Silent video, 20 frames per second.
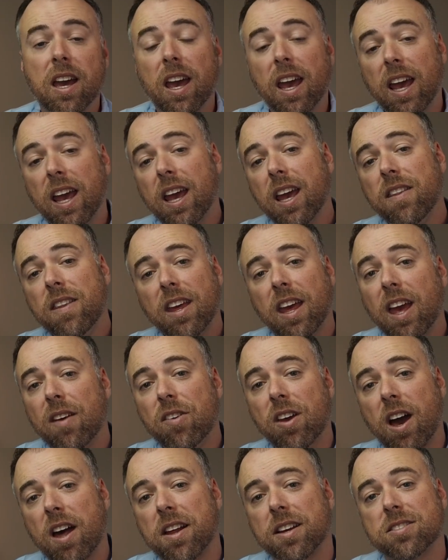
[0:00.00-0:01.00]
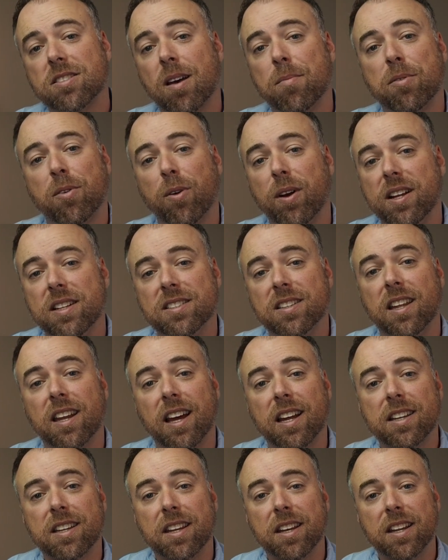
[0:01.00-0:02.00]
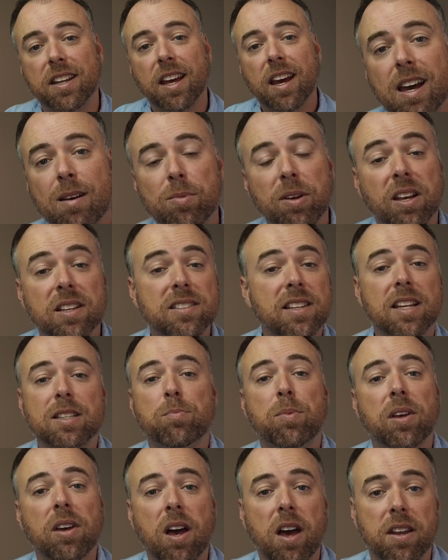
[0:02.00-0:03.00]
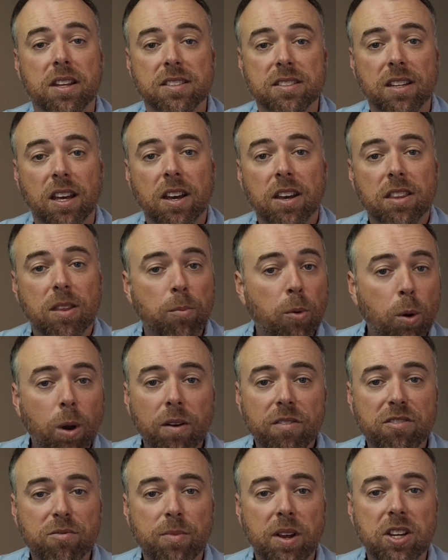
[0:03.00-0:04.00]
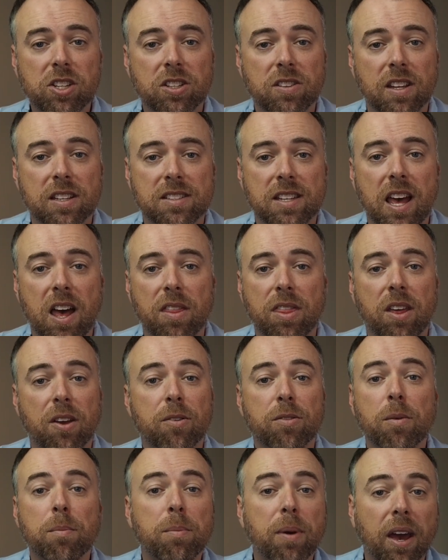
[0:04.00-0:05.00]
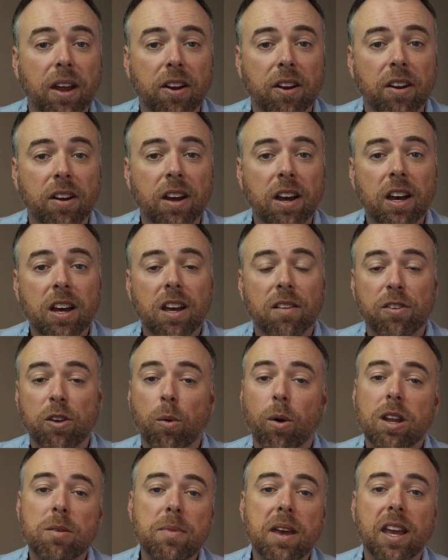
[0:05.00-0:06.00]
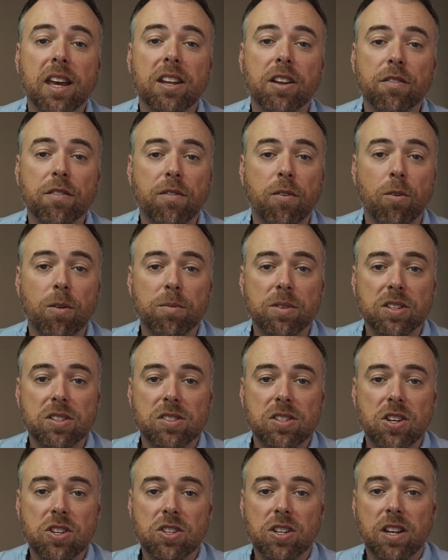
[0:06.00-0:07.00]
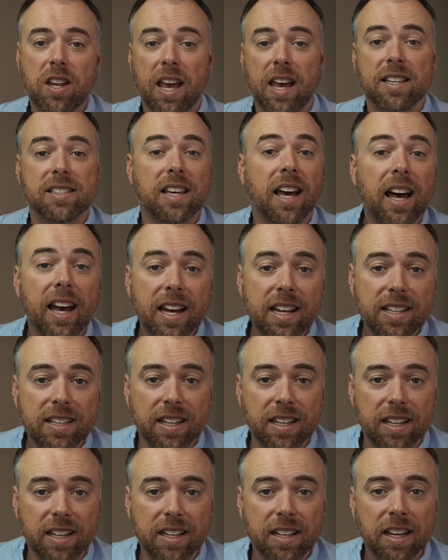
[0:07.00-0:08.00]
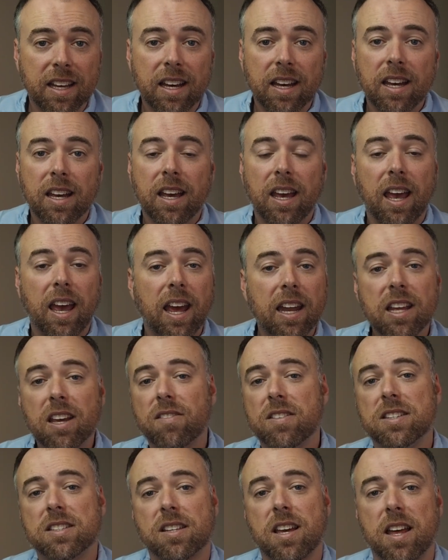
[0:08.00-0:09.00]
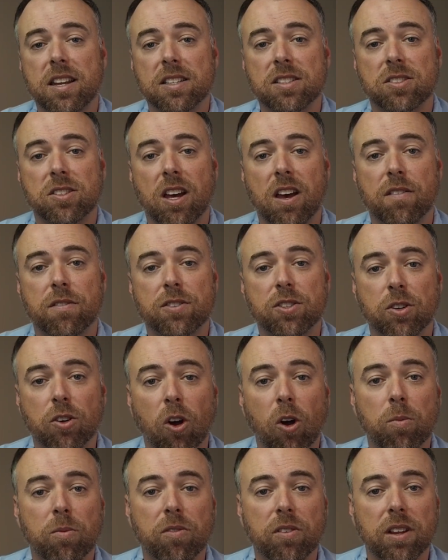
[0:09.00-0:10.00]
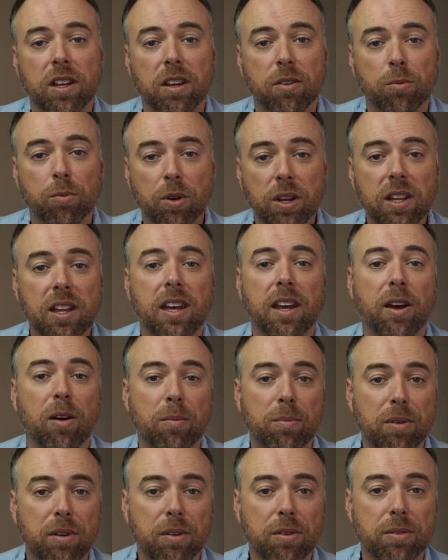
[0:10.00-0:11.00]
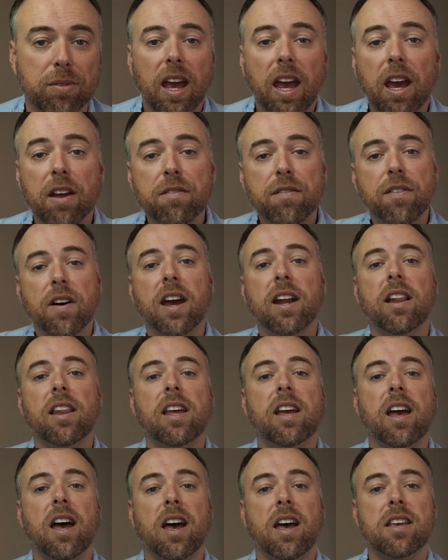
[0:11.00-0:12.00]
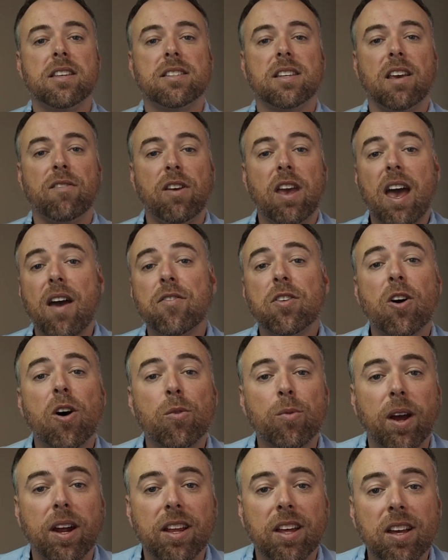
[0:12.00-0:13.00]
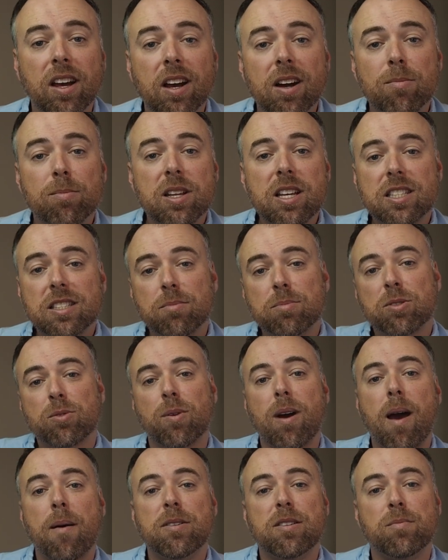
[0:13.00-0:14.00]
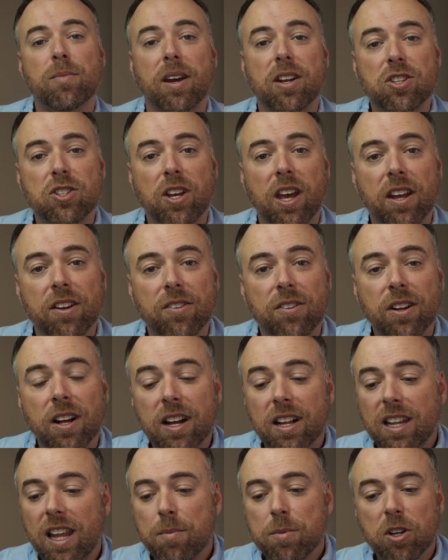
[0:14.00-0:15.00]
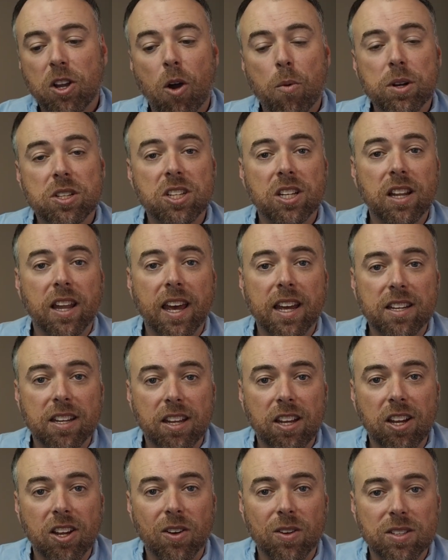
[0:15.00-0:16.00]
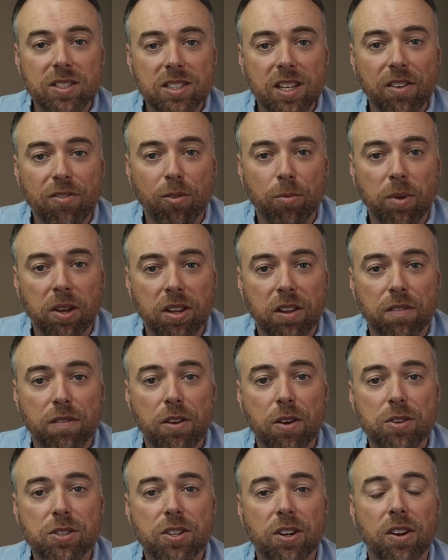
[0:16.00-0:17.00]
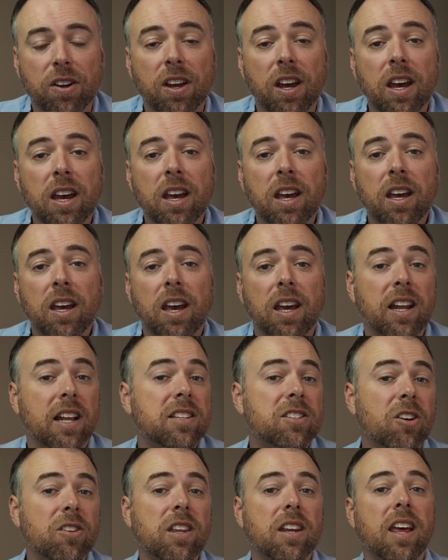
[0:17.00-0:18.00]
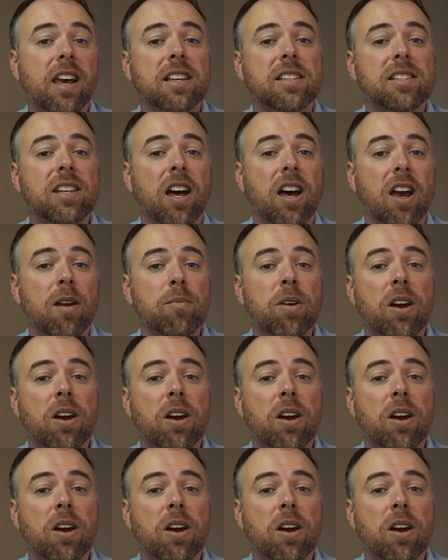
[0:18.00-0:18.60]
and the avionics upgrades that I did, because let's be honest, the more information that's out there, the better. If you want to make an informed decision, as I did, any of this kind of stuff should hopefully really help you. And finally, guys, if you haven't already, please subscribe to my channel. Let me know what you'd like to hear and see from me in the future. And until the next time,